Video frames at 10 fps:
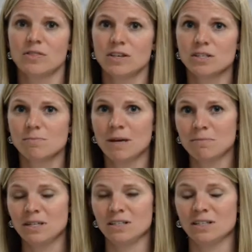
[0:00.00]
This may
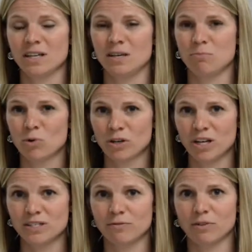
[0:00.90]
mean taking more
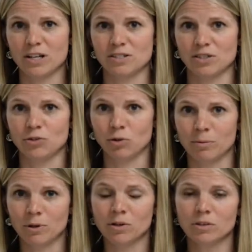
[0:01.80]
days of rest than
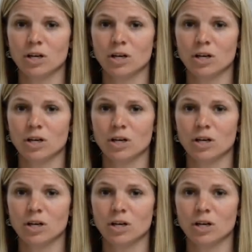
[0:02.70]
normal,